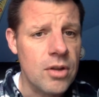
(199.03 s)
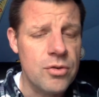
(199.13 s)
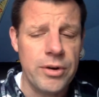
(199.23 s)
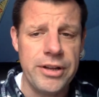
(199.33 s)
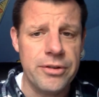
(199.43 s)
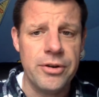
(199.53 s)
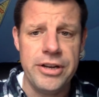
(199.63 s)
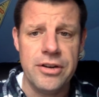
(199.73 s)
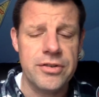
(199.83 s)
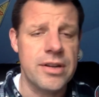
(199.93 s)
20, 30
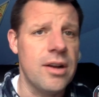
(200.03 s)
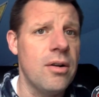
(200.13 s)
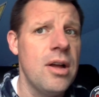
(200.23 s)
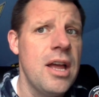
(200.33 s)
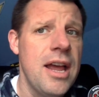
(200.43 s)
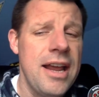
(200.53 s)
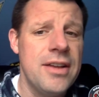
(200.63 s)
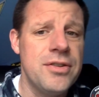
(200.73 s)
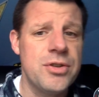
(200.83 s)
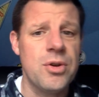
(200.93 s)
years ago.
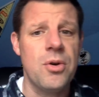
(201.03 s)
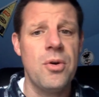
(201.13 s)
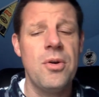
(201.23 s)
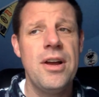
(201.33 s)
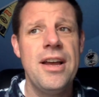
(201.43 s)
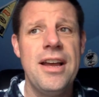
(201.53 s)
And so